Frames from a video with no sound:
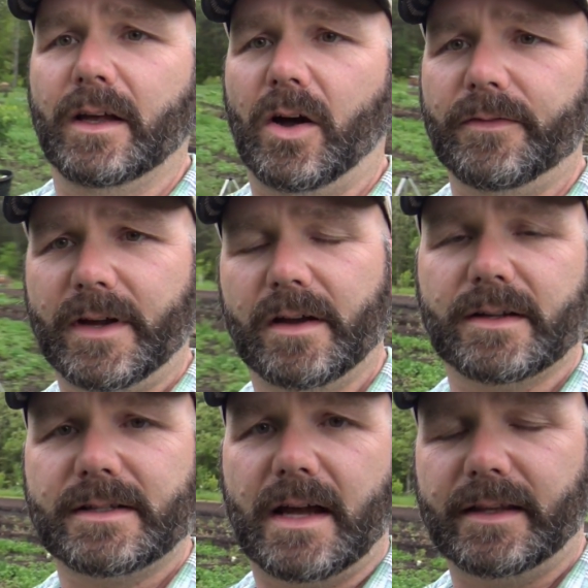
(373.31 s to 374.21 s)
over here
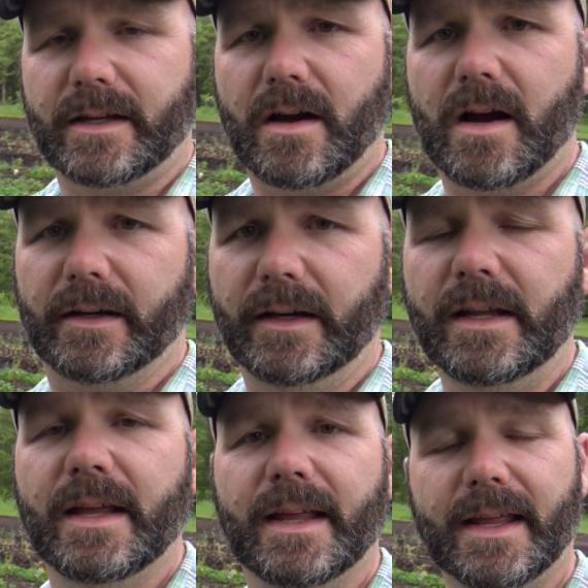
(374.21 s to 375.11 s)
inside the garden
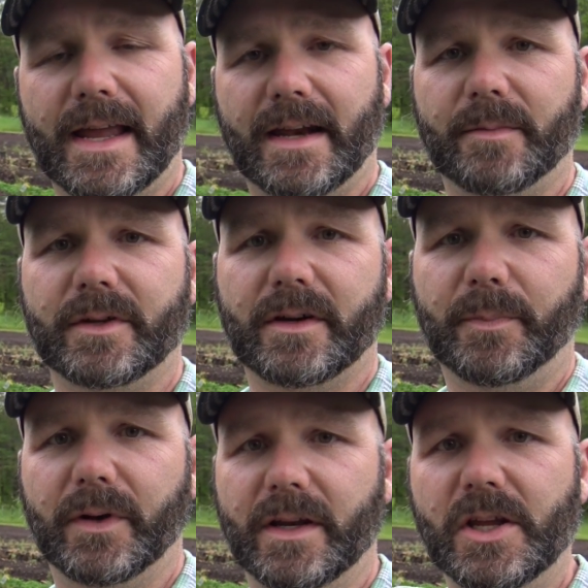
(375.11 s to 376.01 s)
and I'm gonna
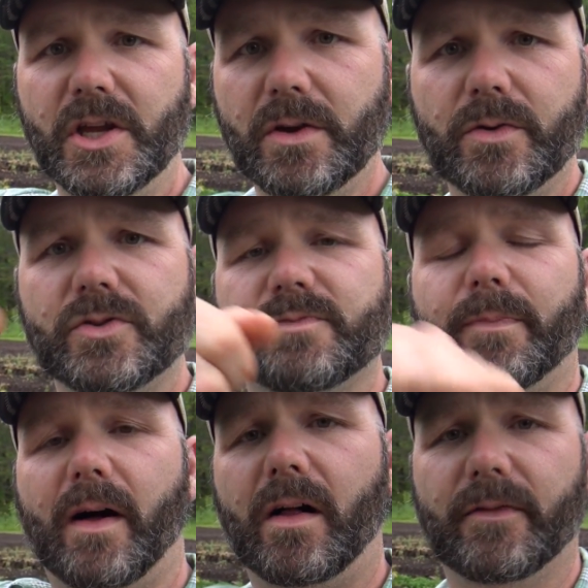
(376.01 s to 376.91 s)
put huge
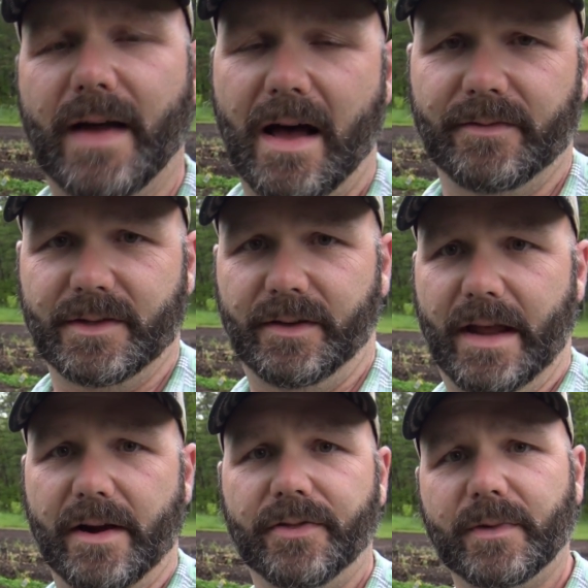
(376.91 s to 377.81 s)
ball valves on
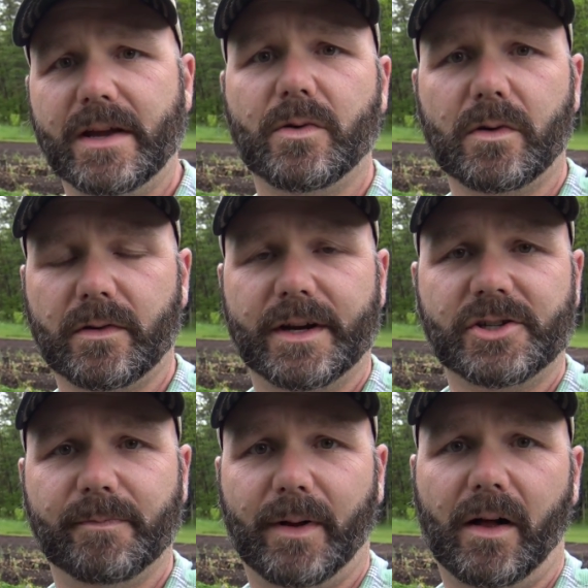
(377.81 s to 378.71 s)
there, three quarter
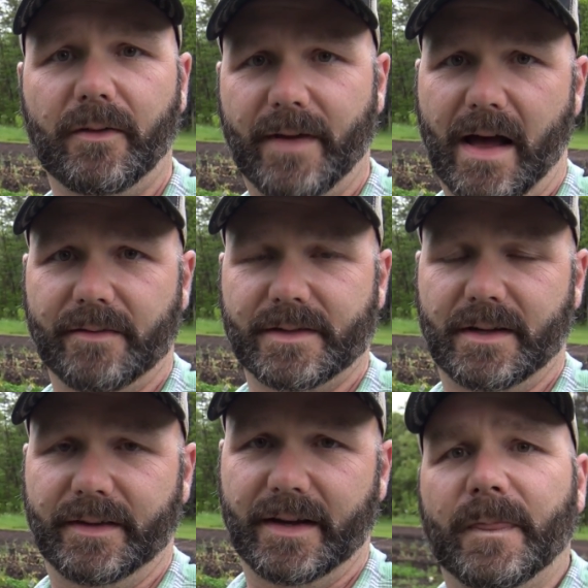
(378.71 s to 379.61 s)
inch ball valves
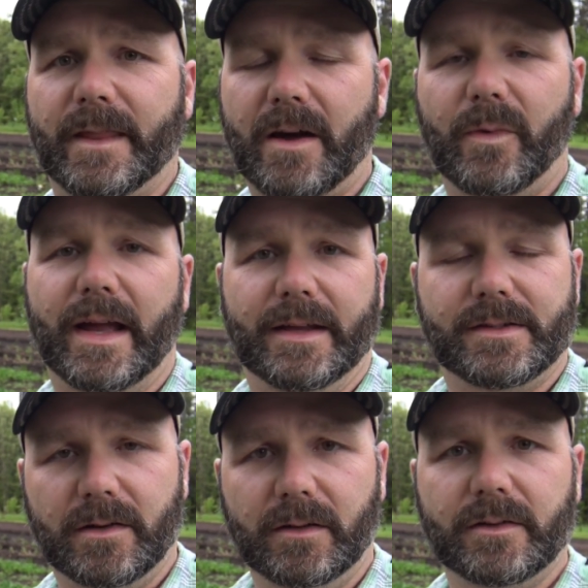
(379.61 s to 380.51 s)
on That way I
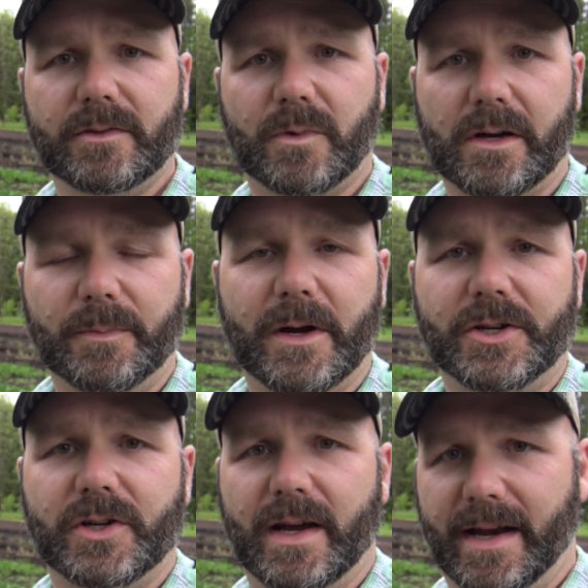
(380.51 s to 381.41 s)
don't lose water
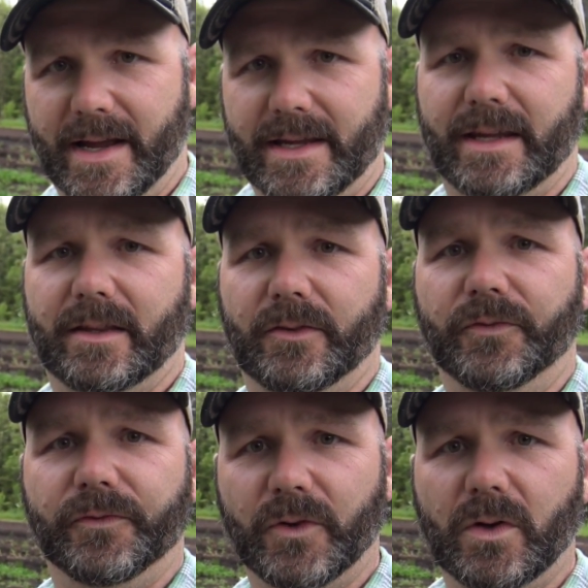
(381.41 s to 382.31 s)
pressure and I get the
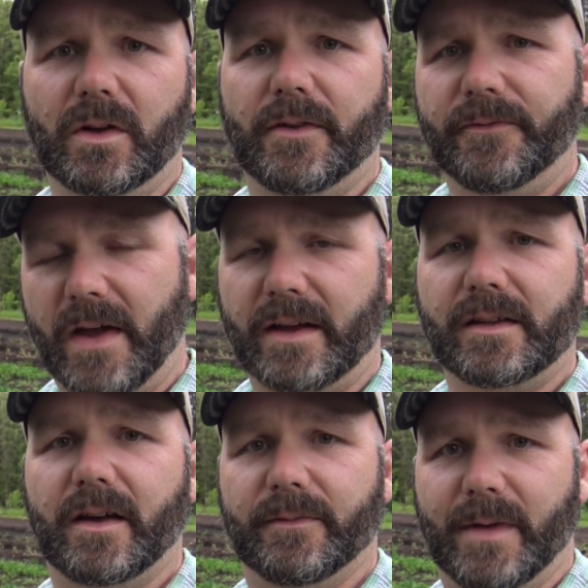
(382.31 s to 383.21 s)
full effect
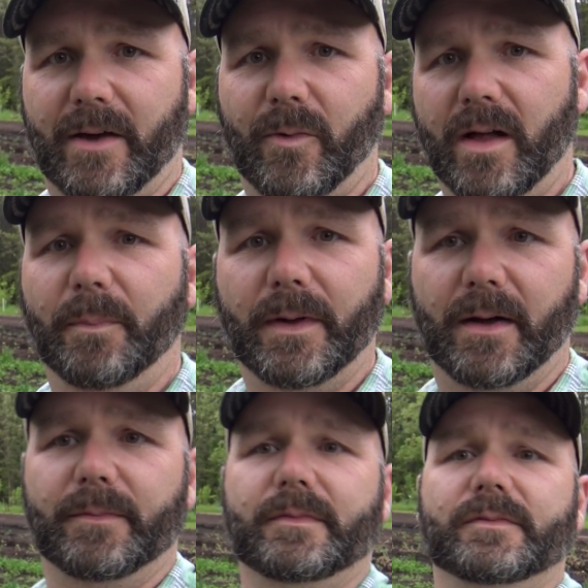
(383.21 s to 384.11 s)
of my well
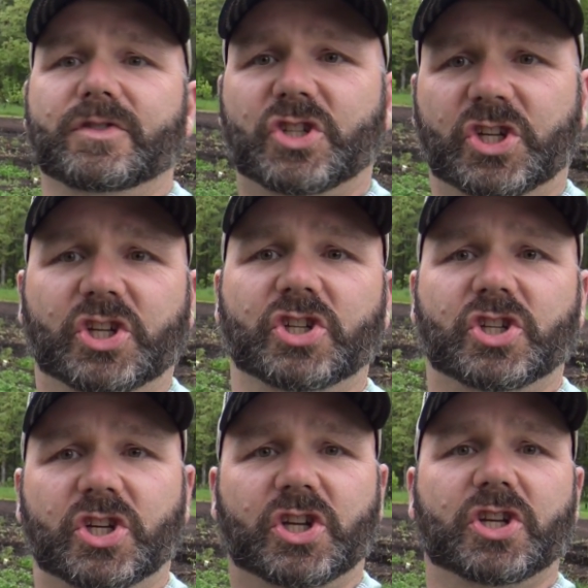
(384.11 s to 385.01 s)
pump
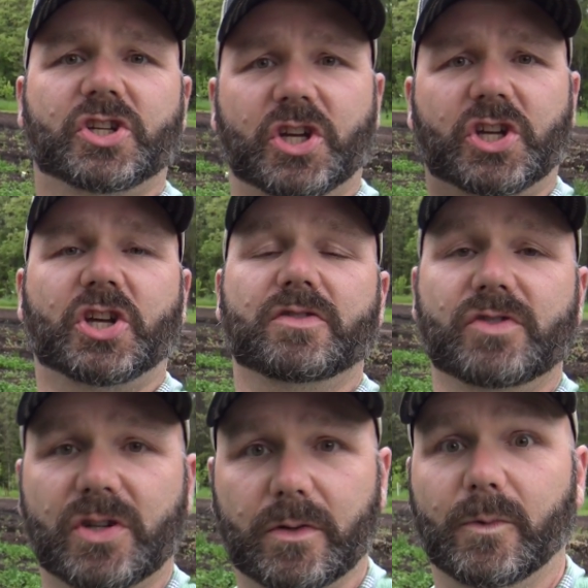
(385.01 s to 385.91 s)

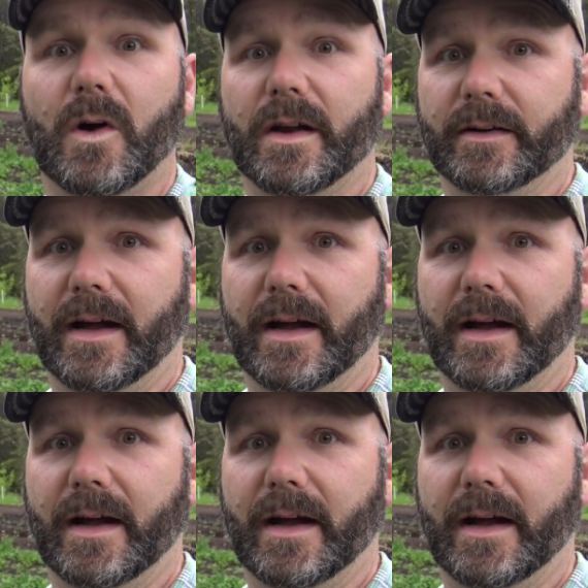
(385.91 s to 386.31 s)
shooting water